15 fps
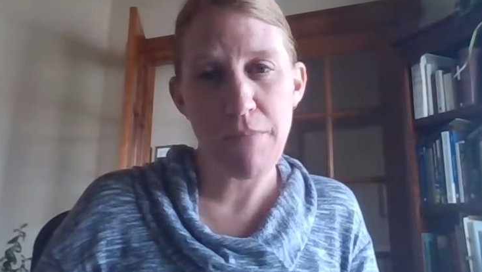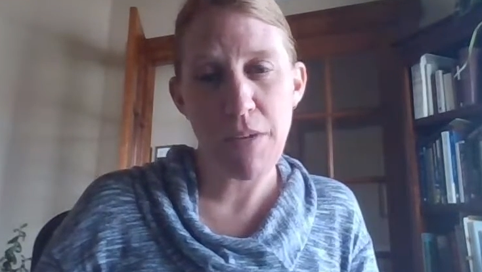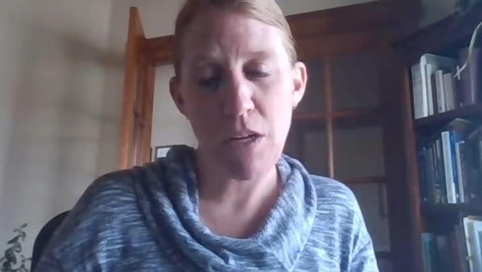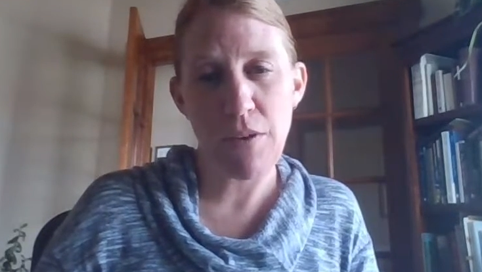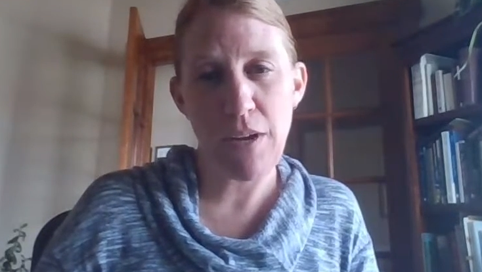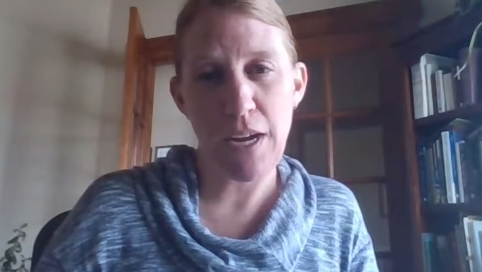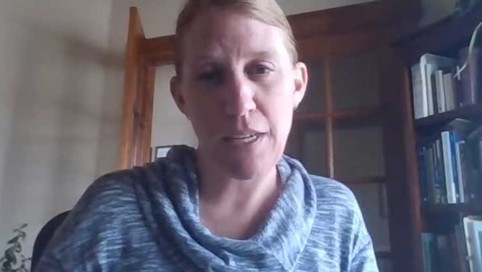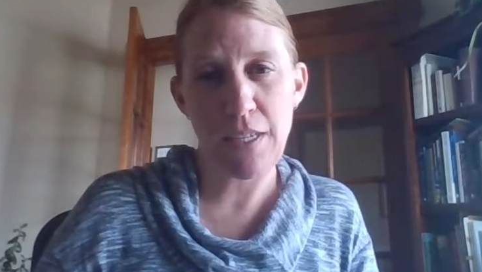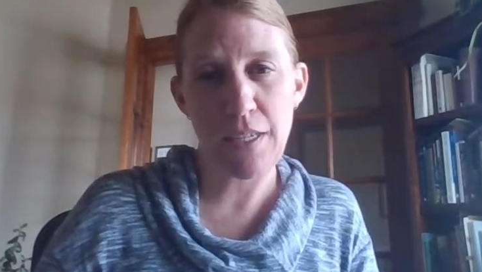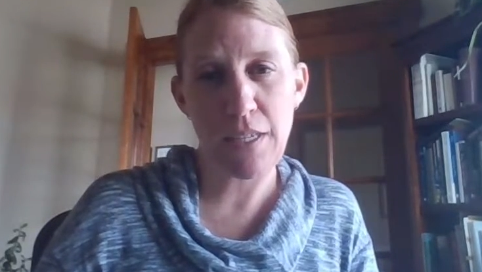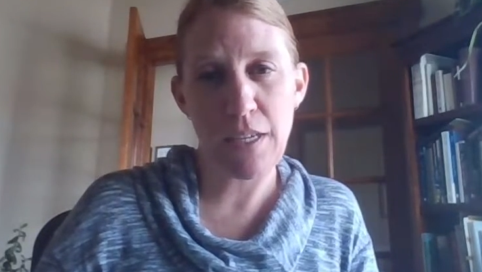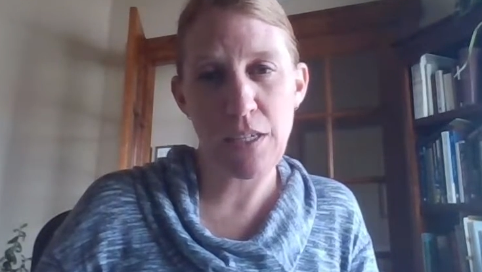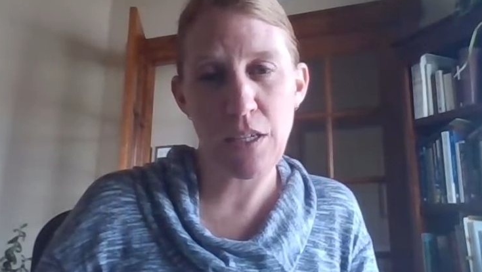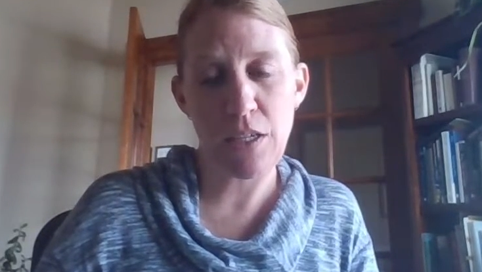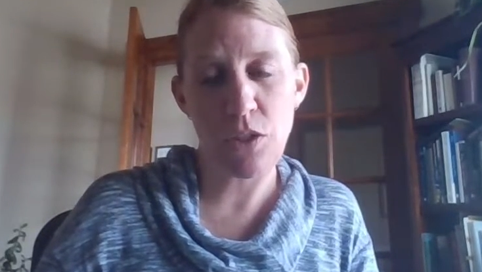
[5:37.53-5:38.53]
interact as
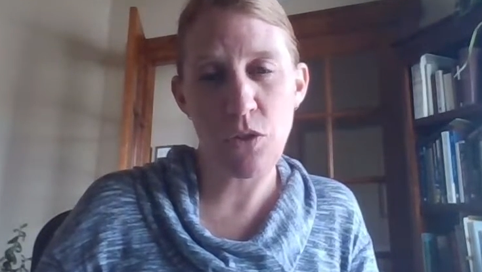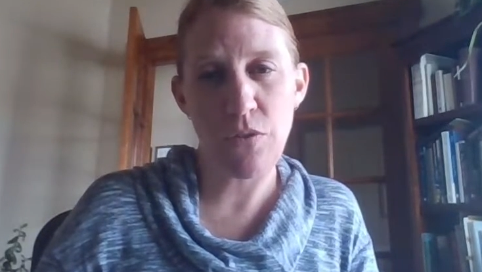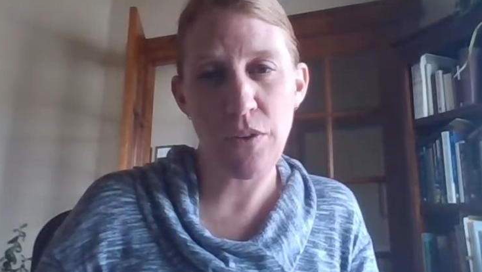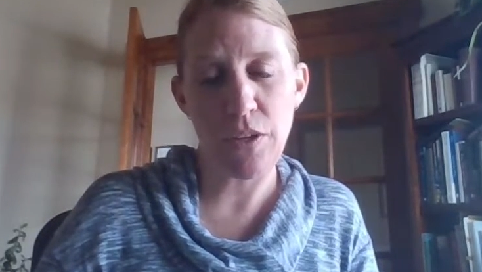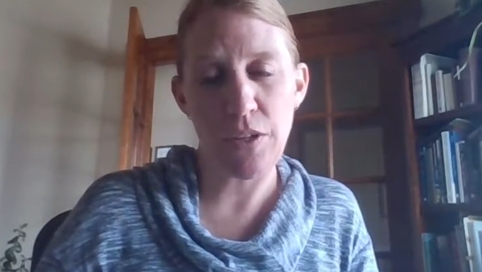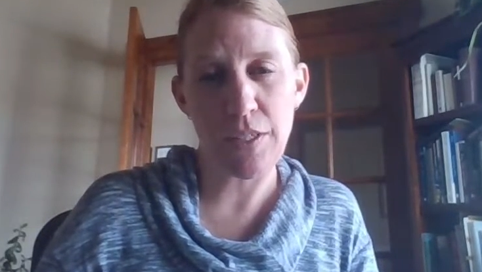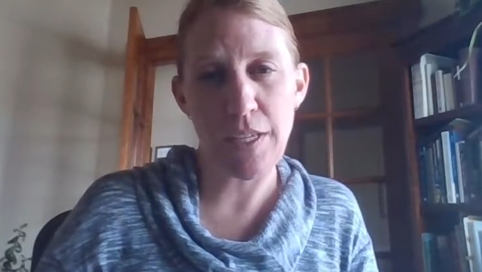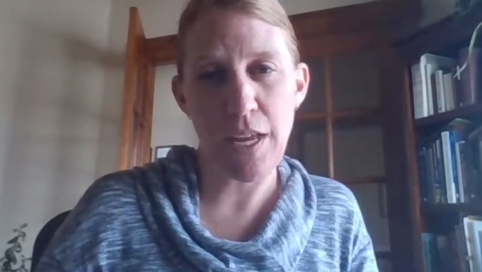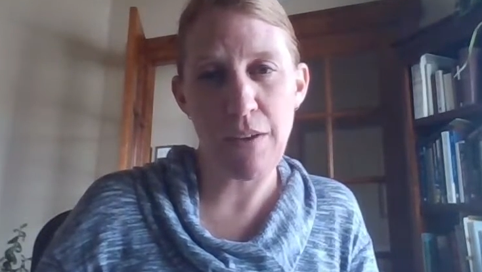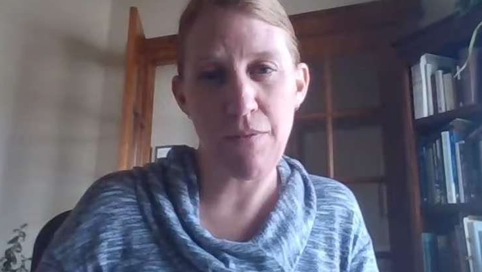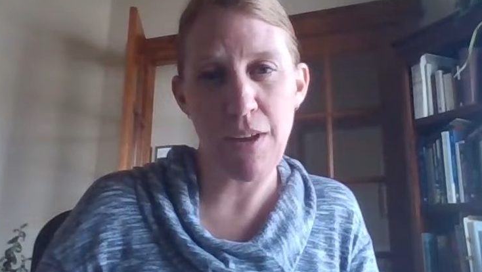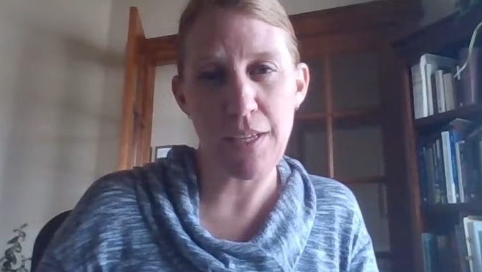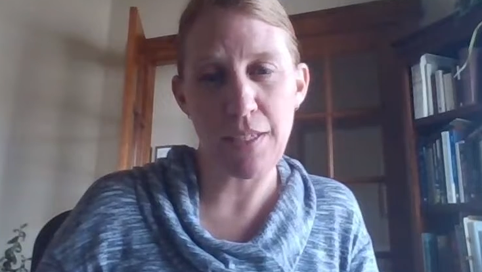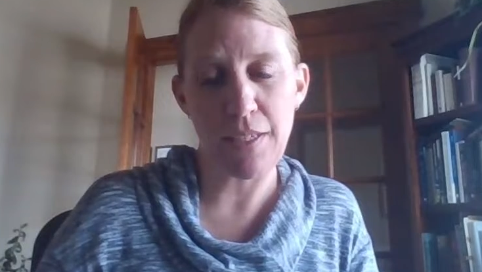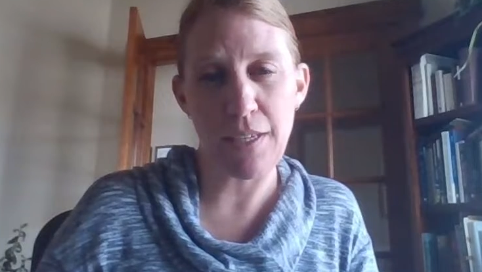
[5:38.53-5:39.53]
you feel is kind of
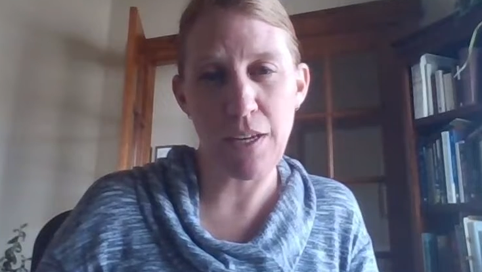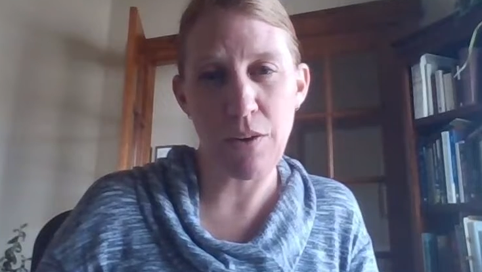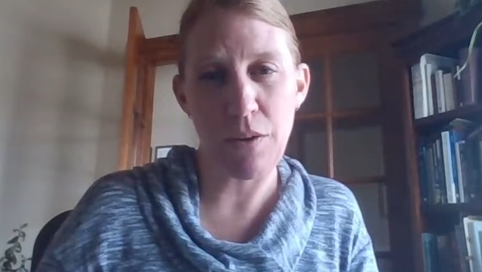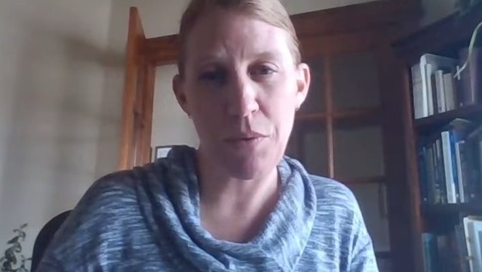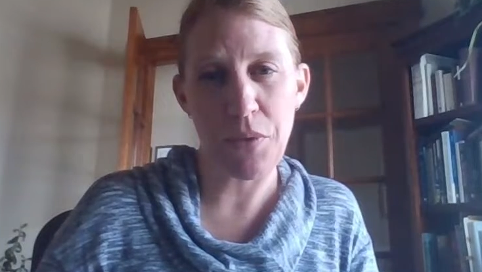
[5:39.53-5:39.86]
necessary